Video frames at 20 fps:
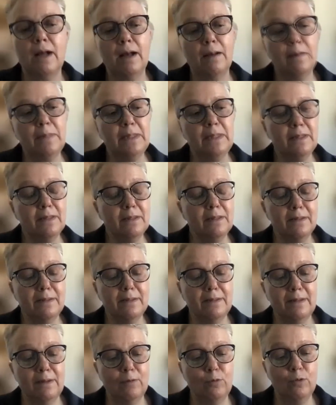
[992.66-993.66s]
I mean,
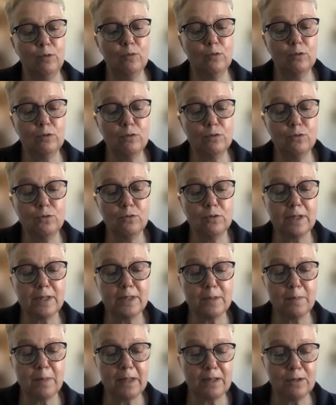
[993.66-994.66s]
with all due
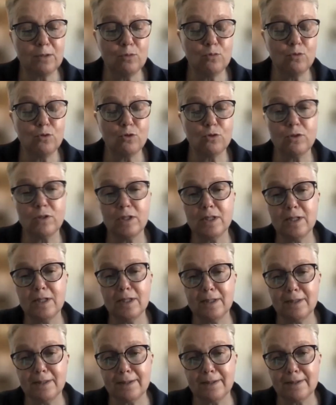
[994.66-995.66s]
respect to Joe
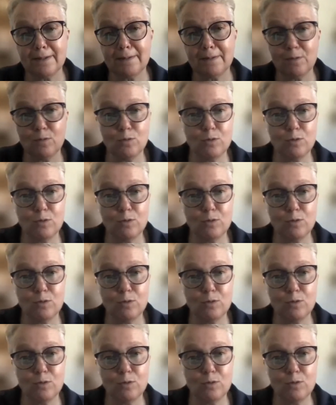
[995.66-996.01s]
Stiglitz,